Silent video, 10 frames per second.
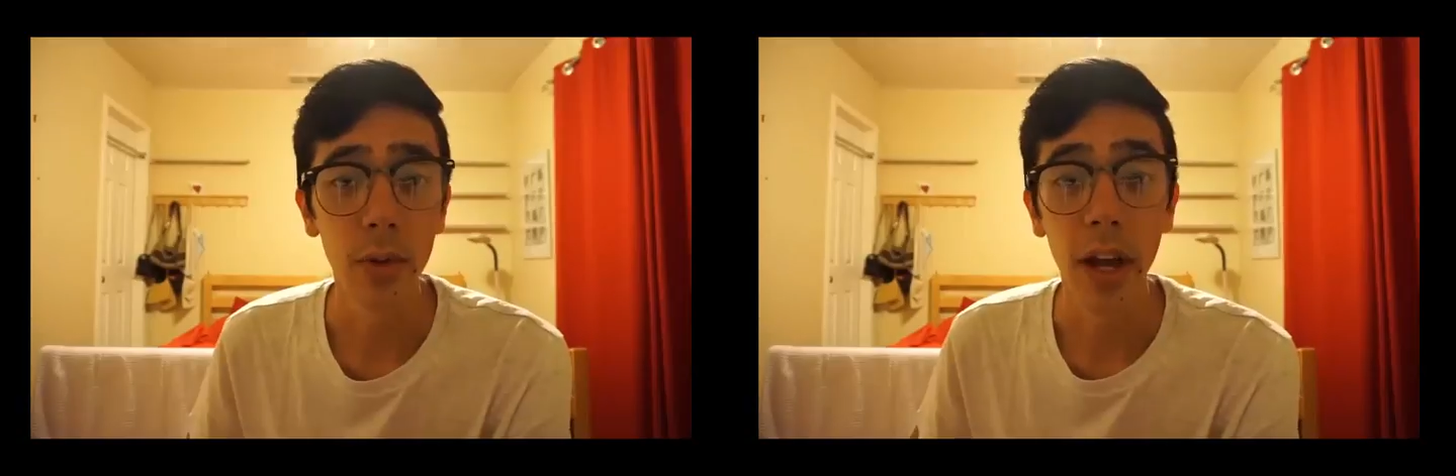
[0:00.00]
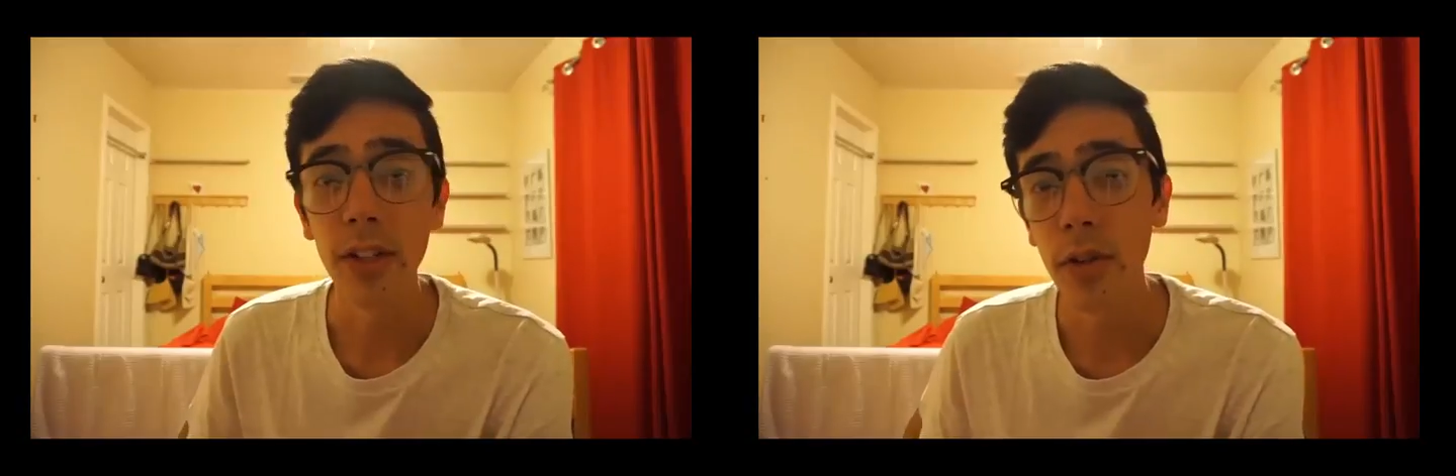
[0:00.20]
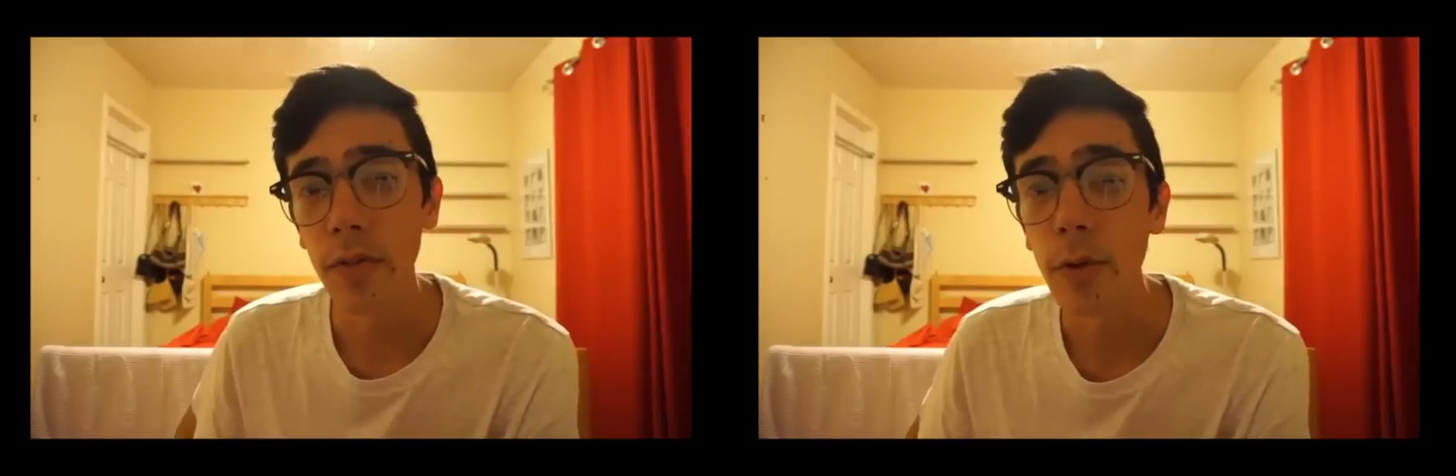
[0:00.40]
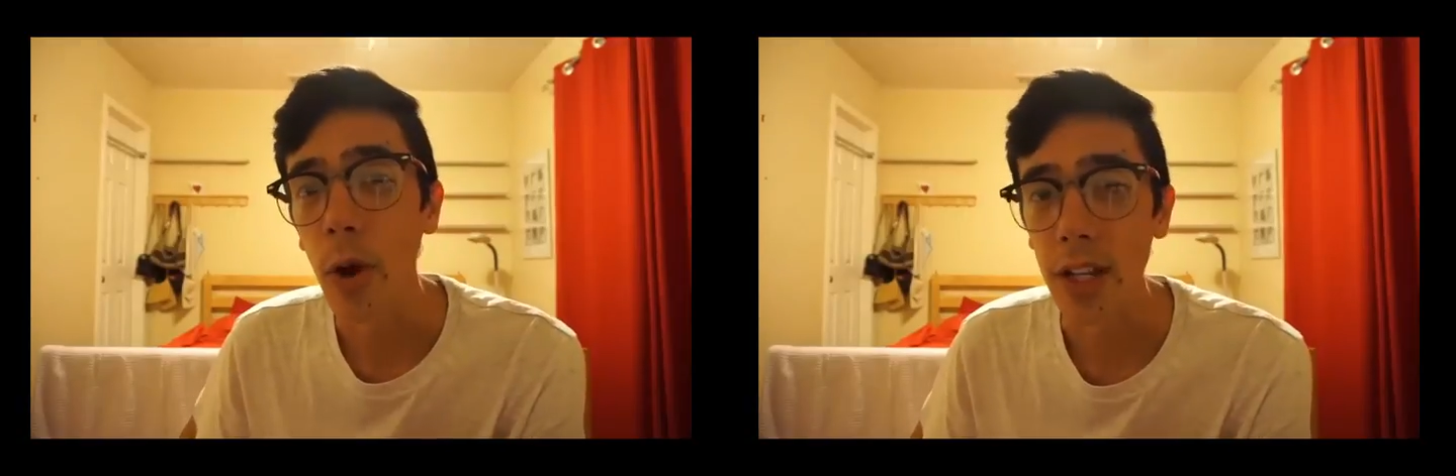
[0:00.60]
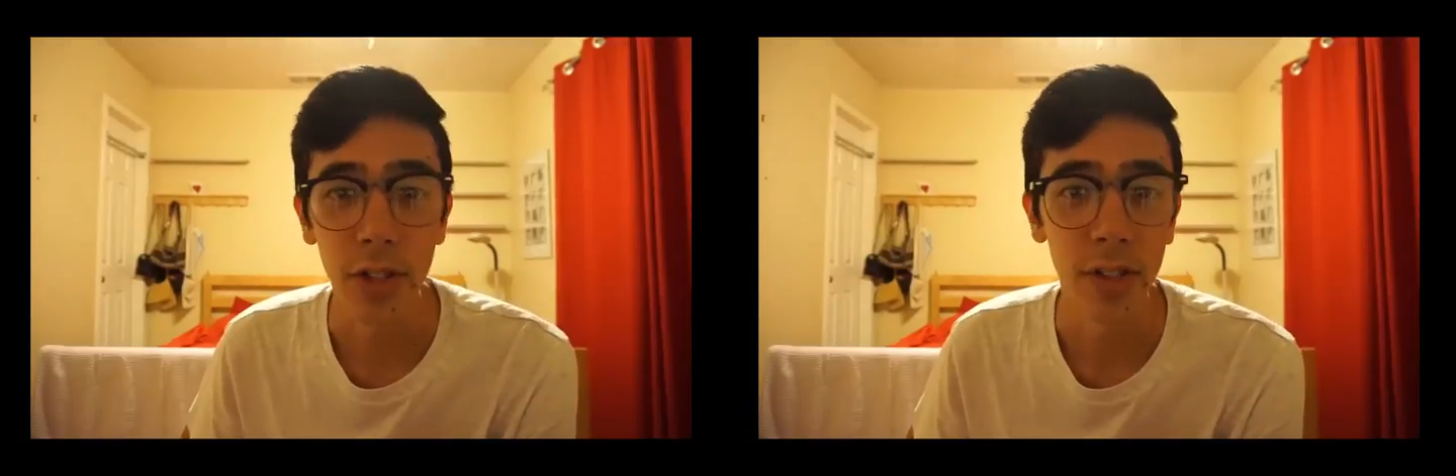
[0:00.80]
to answer a few
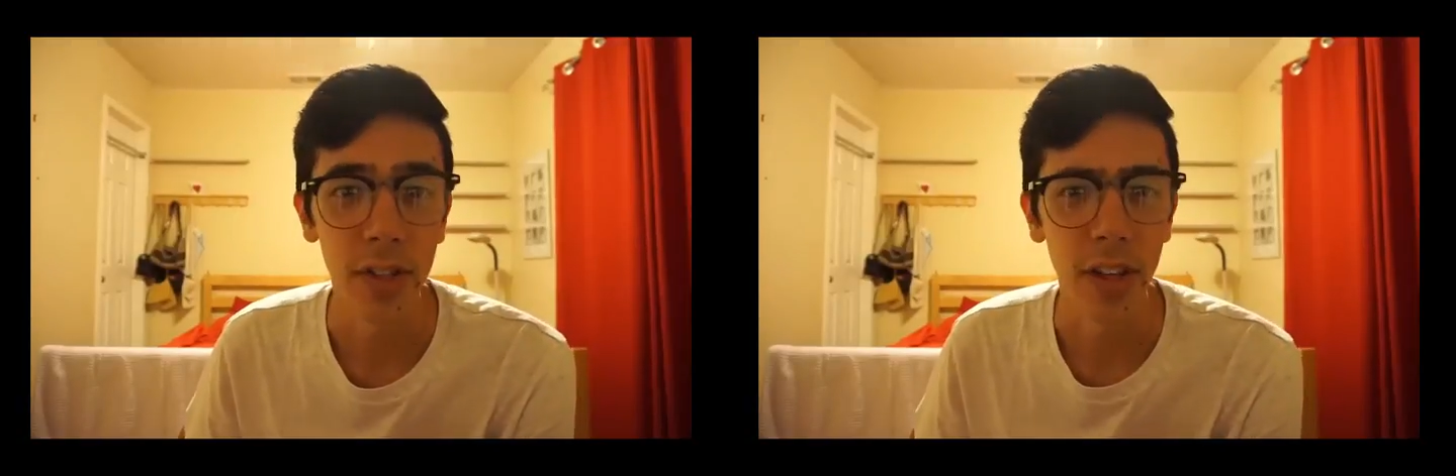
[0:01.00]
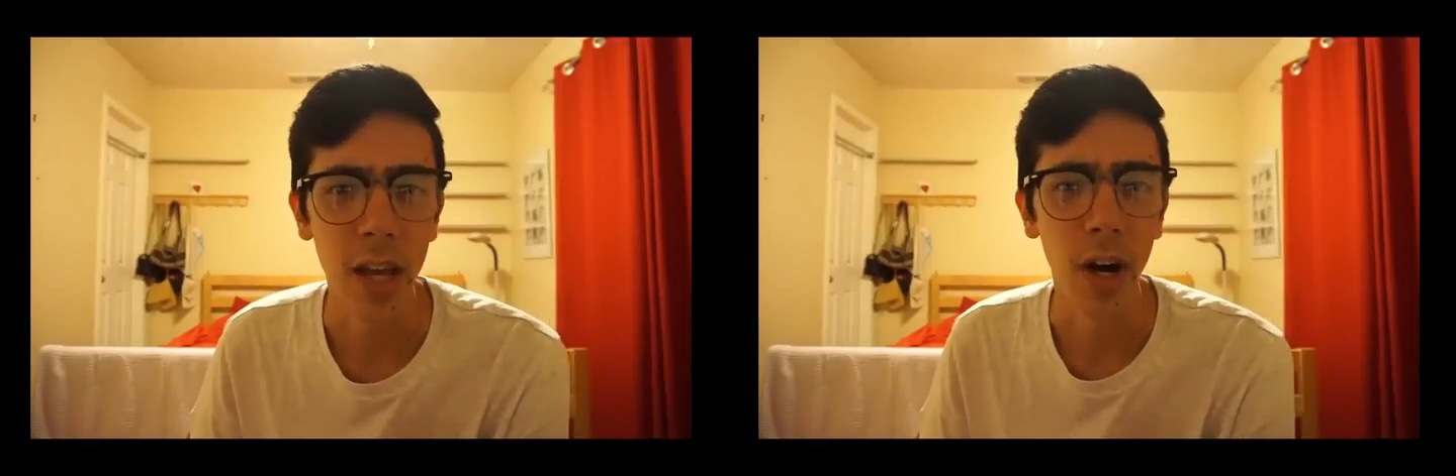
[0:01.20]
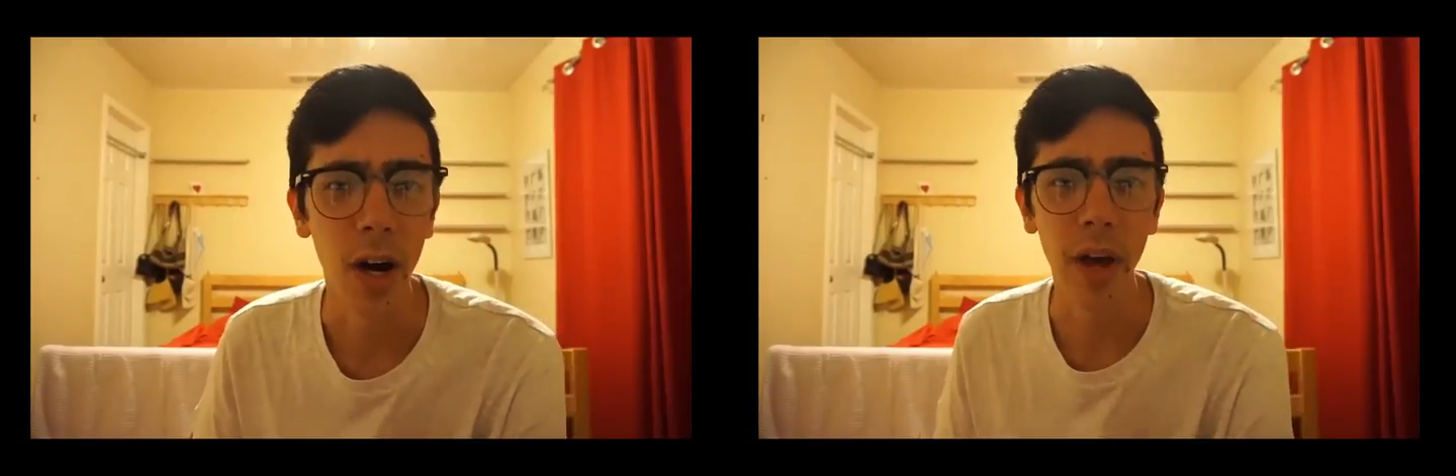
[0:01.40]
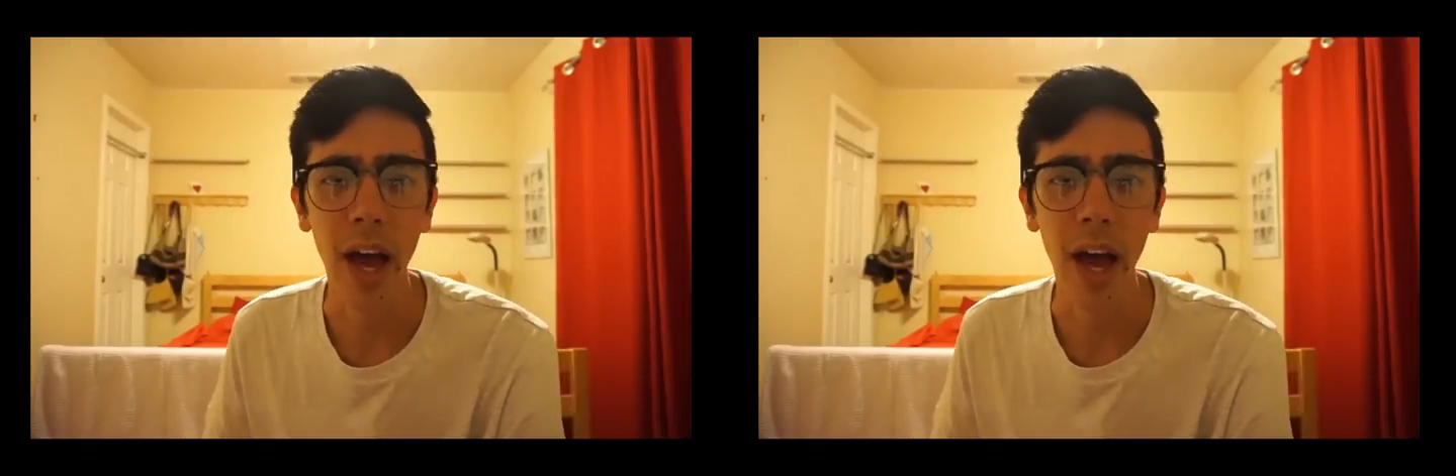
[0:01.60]
questions that came up